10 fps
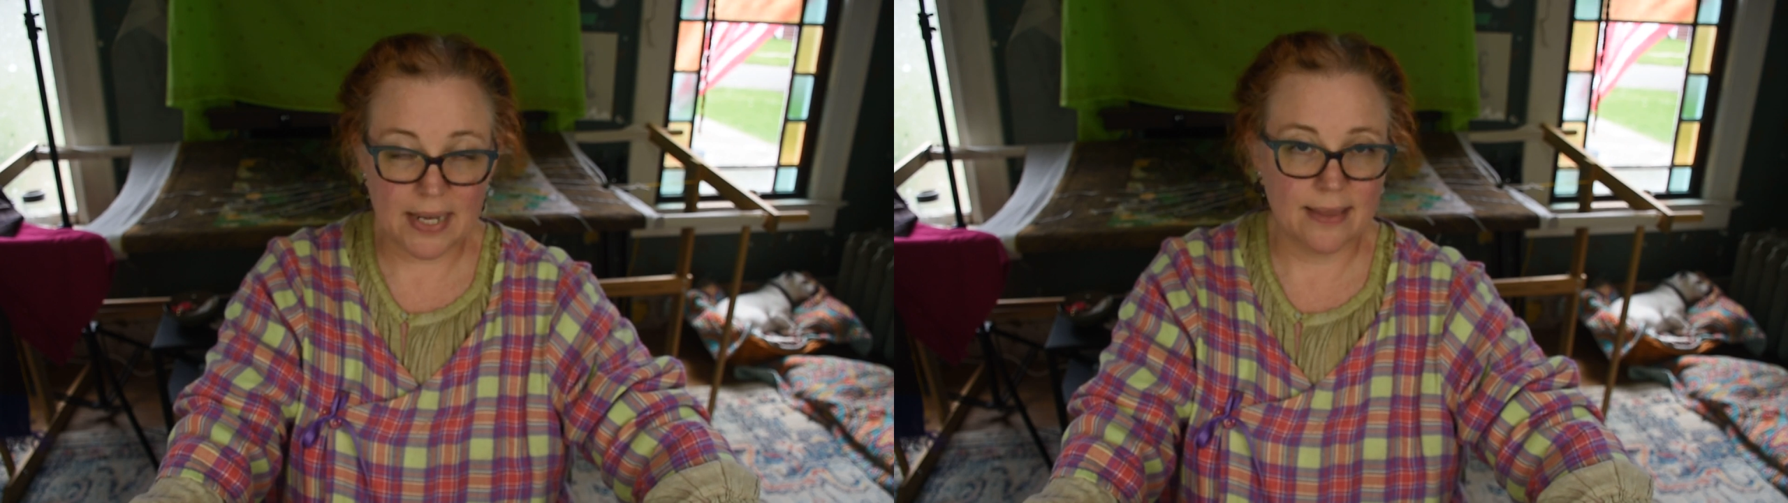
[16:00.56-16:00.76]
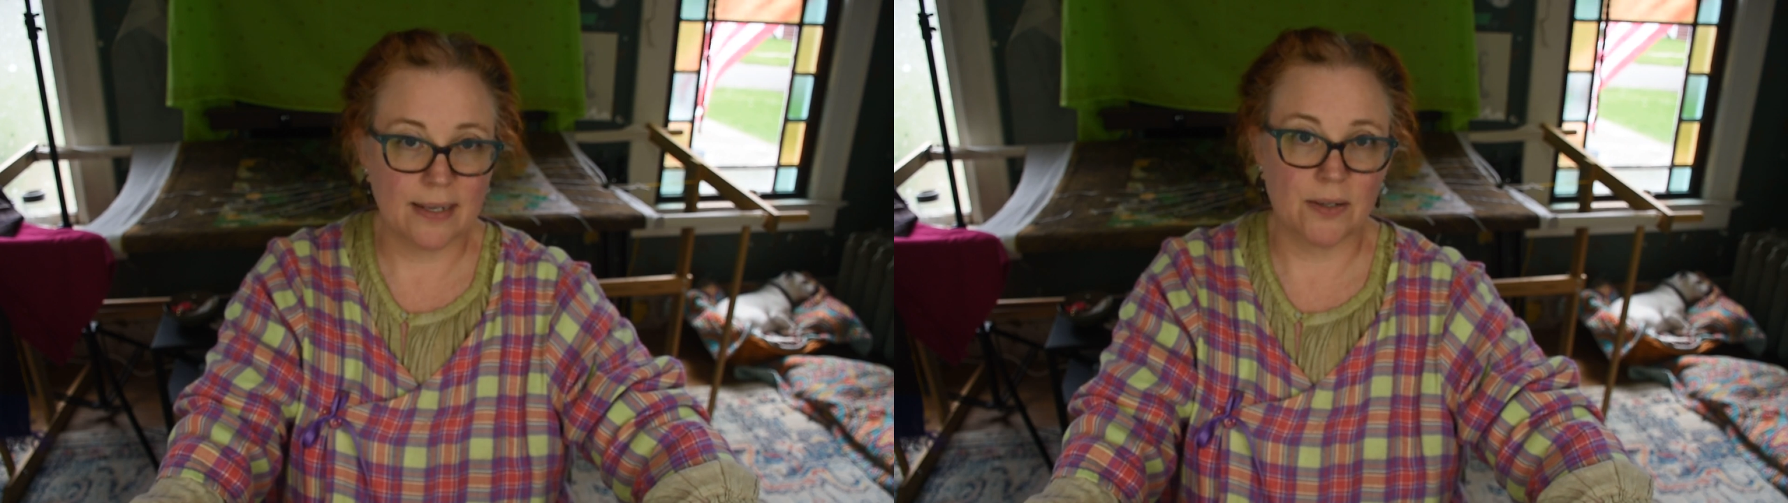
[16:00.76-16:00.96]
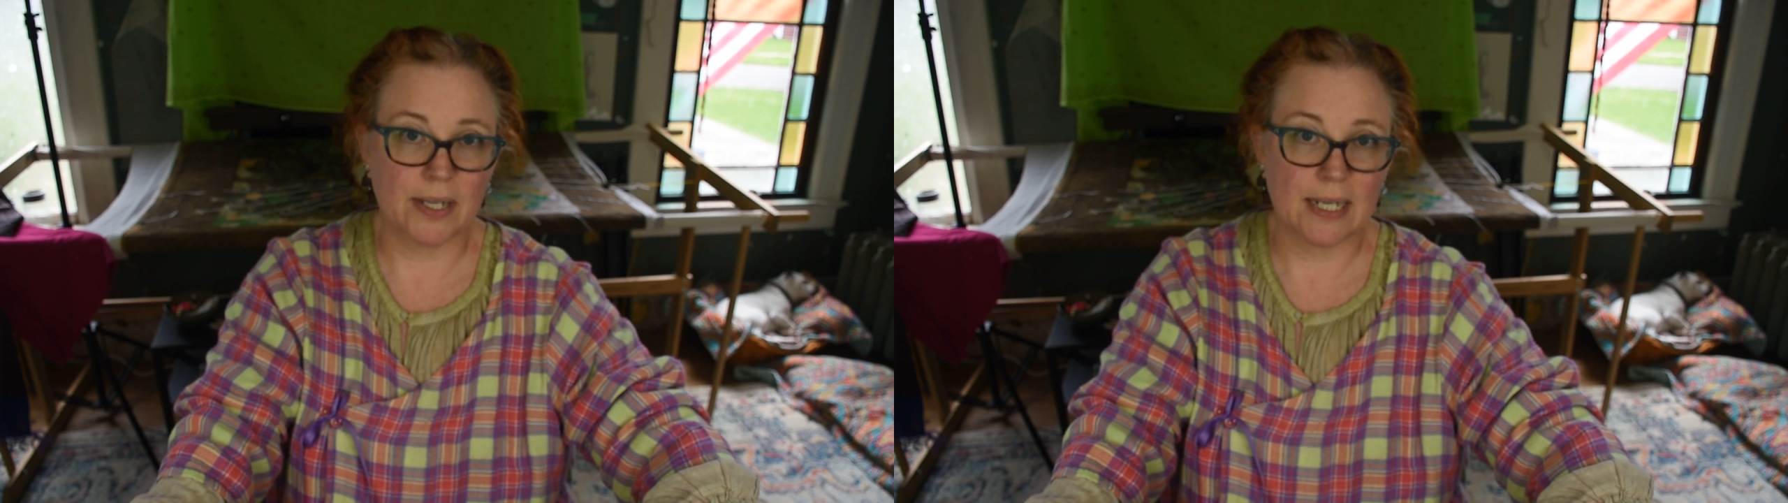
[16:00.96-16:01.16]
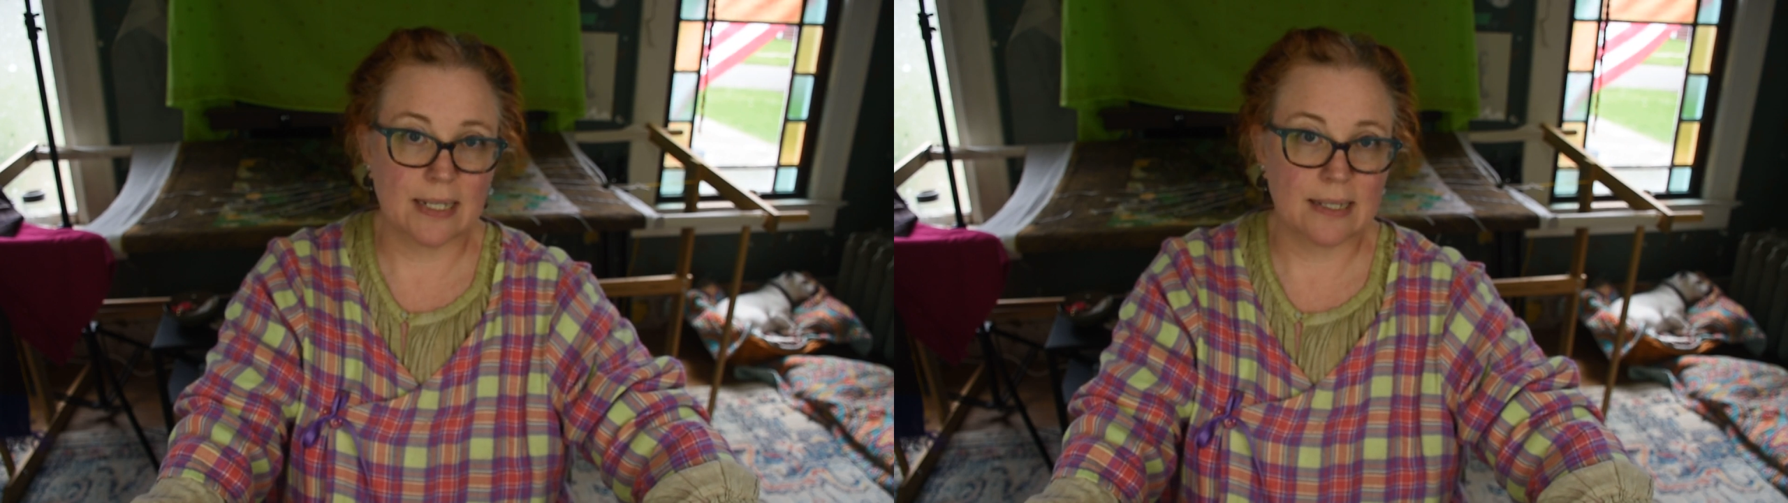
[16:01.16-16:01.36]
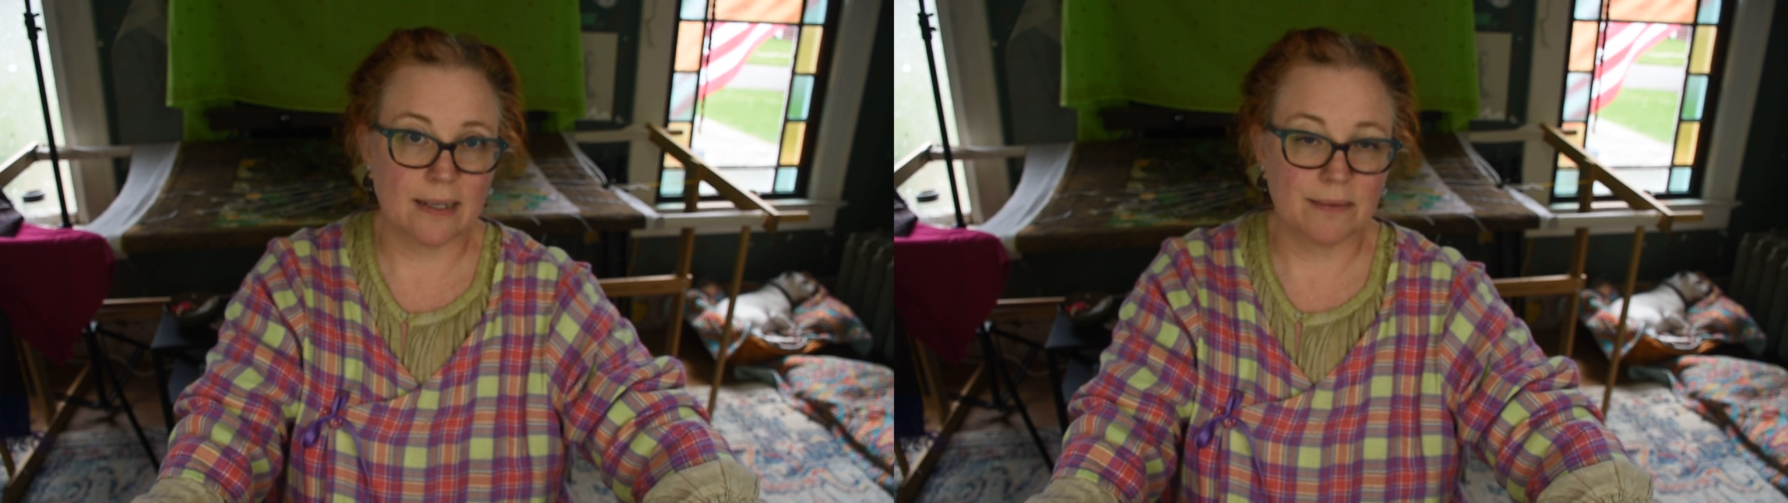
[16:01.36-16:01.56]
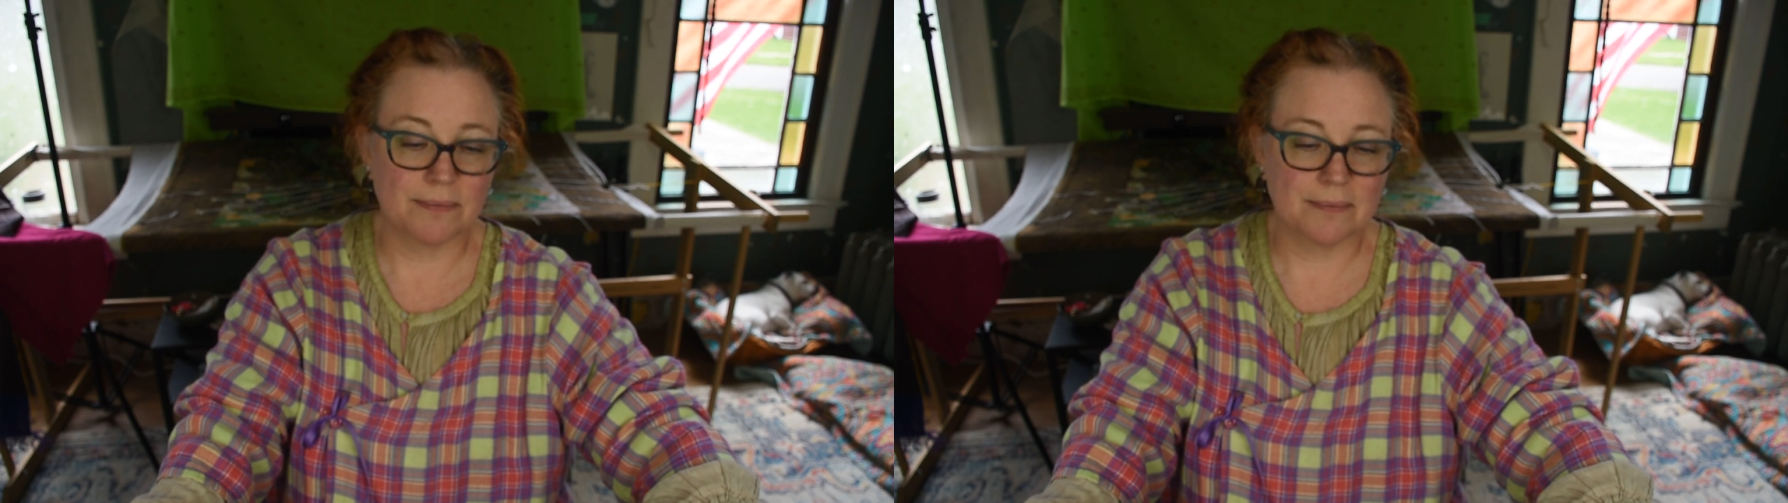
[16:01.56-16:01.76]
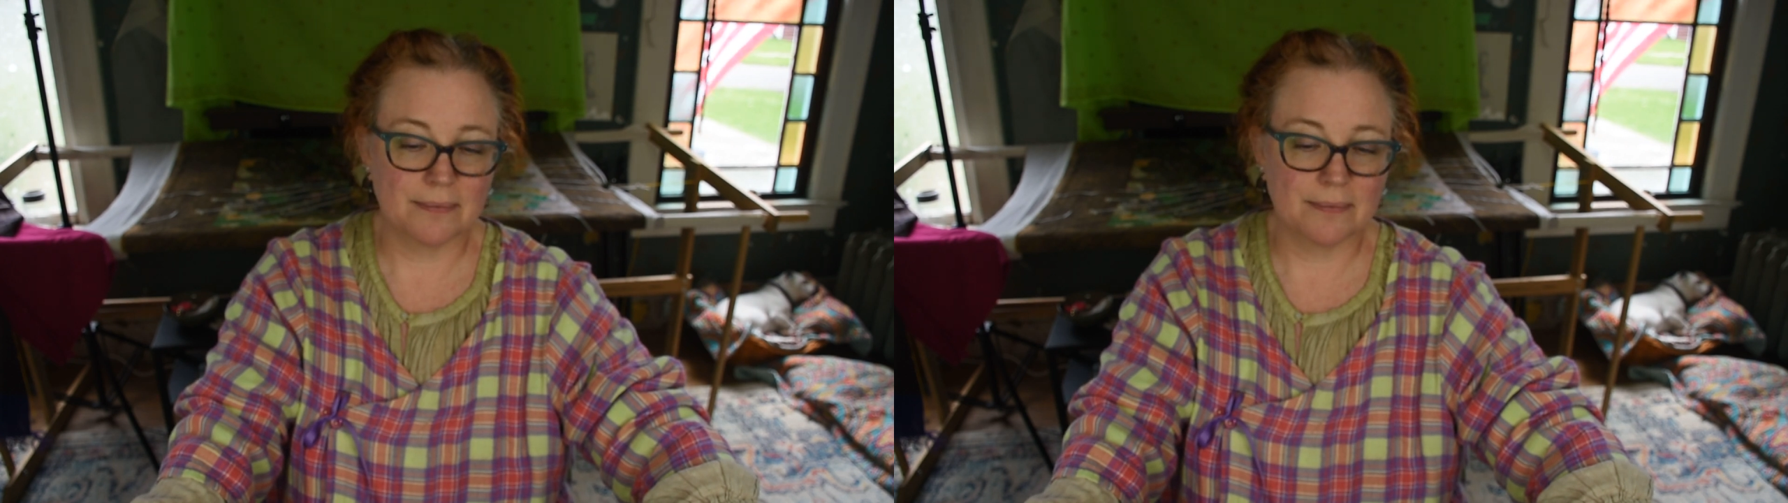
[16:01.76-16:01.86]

I think I'll get it done.